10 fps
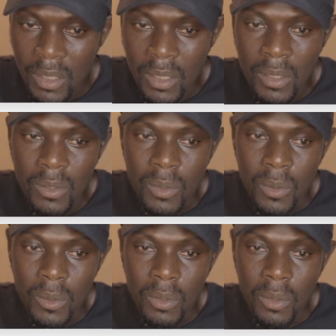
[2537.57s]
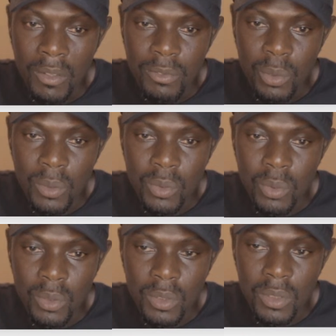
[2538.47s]
So you have to go
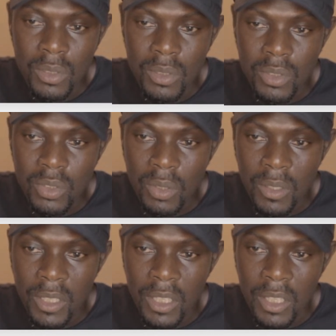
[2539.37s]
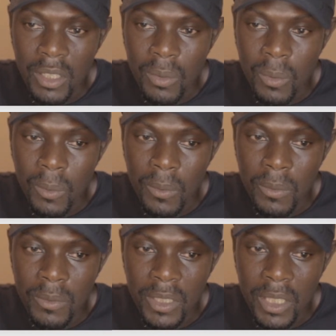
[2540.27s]
to Study in
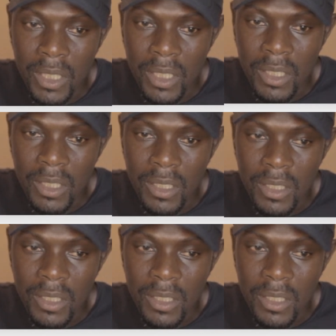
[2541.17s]
Korea.